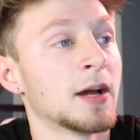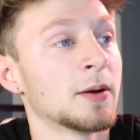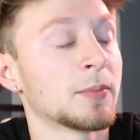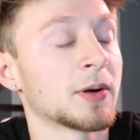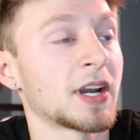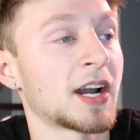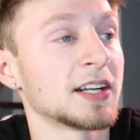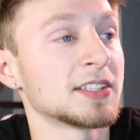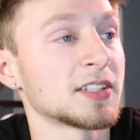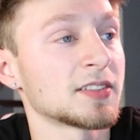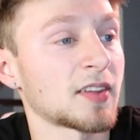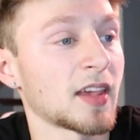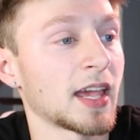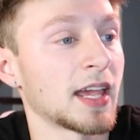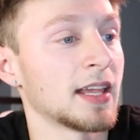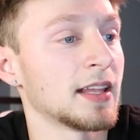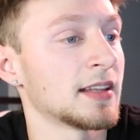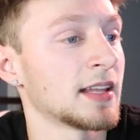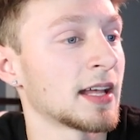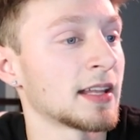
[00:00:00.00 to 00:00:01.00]
But I just
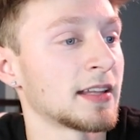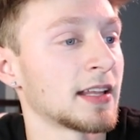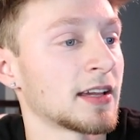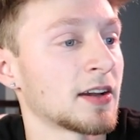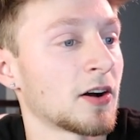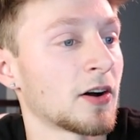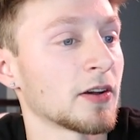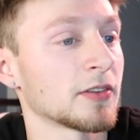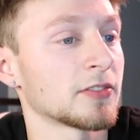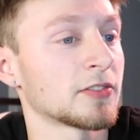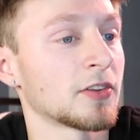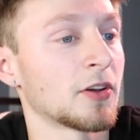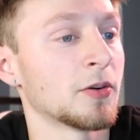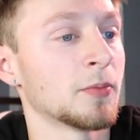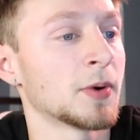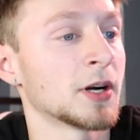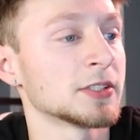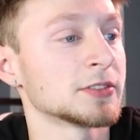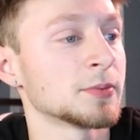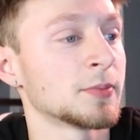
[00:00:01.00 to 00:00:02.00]
hate that they cost so
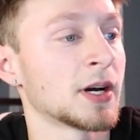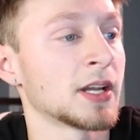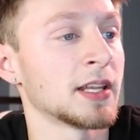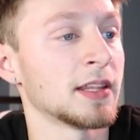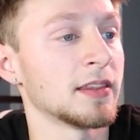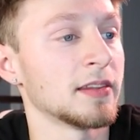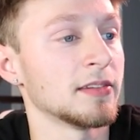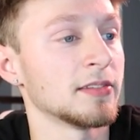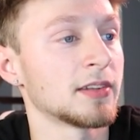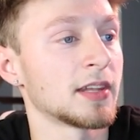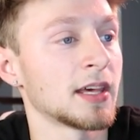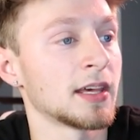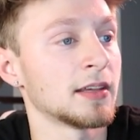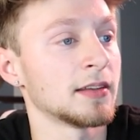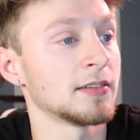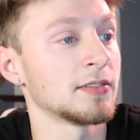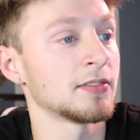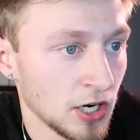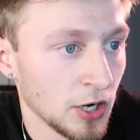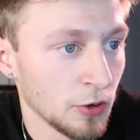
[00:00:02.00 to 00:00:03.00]
much money these
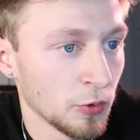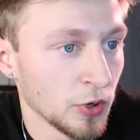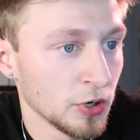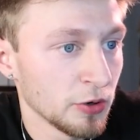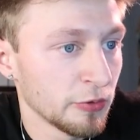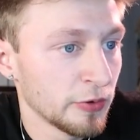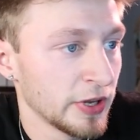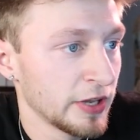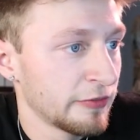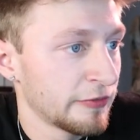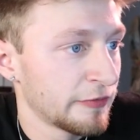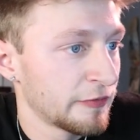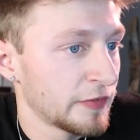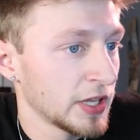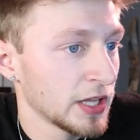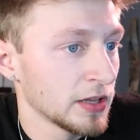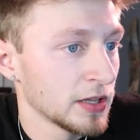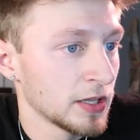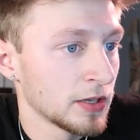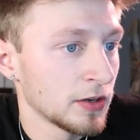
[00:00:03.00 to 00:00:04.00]
days. All right, what are we
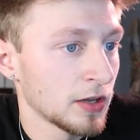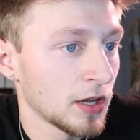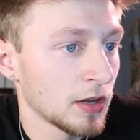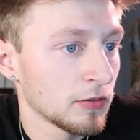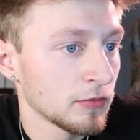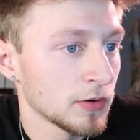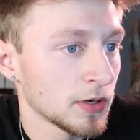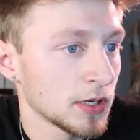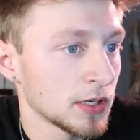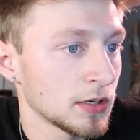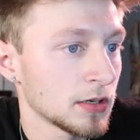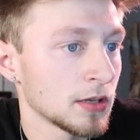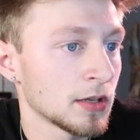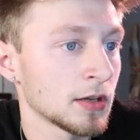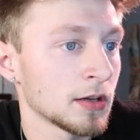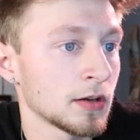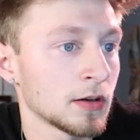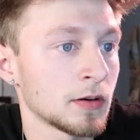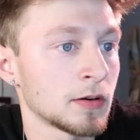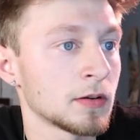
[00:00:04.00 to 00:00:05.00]
feeling right
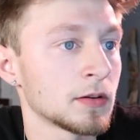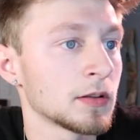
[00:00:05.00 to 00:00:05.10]
now?